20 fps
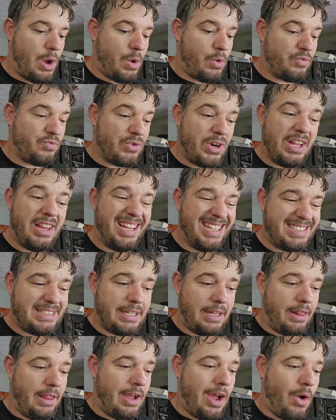
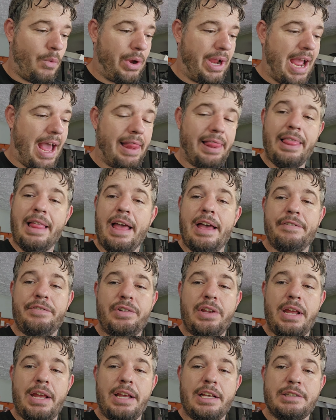Realistically, all we got left
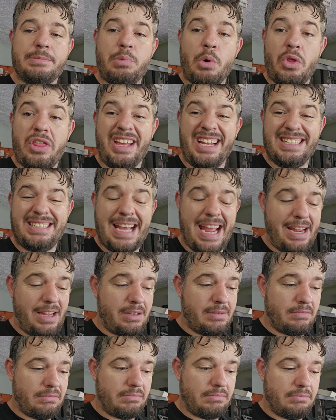is pull the intake,
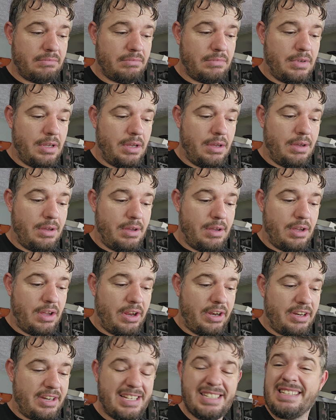
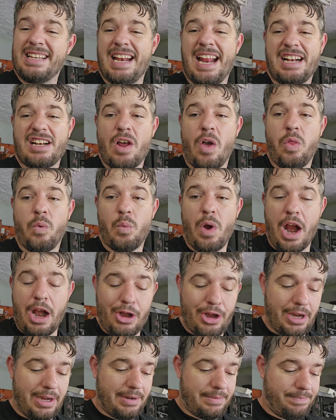disconnect all the
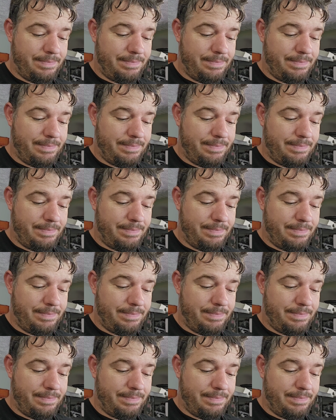wiring,